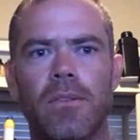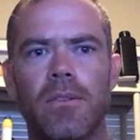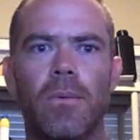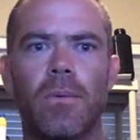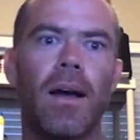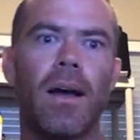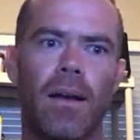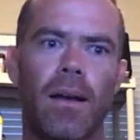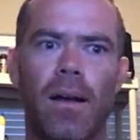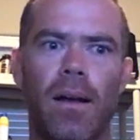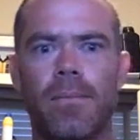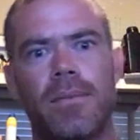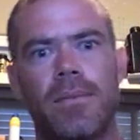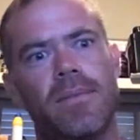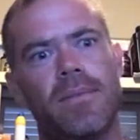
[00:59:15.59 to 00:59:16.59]
SWAT
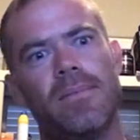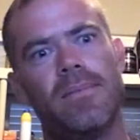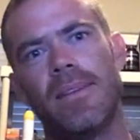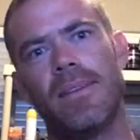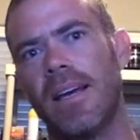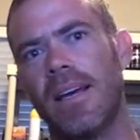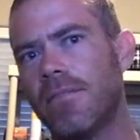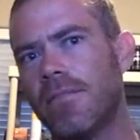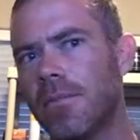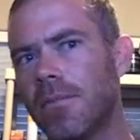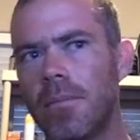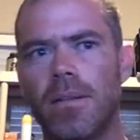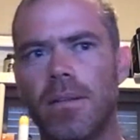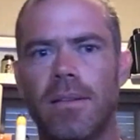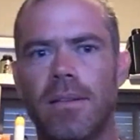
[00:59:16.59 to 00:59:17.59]
cops, guys from
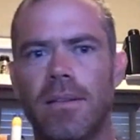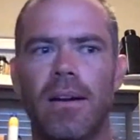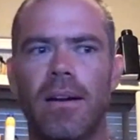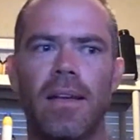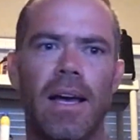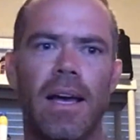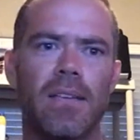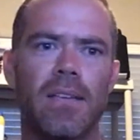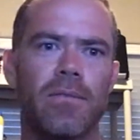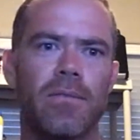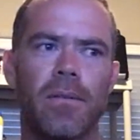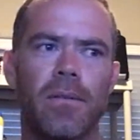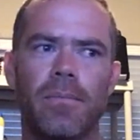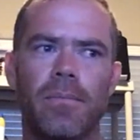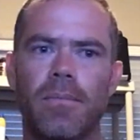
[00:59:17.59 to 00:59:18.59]
the military, guys
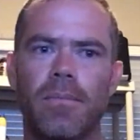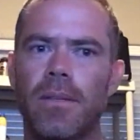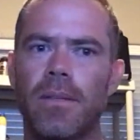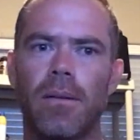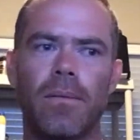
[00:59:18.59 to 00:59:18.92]
from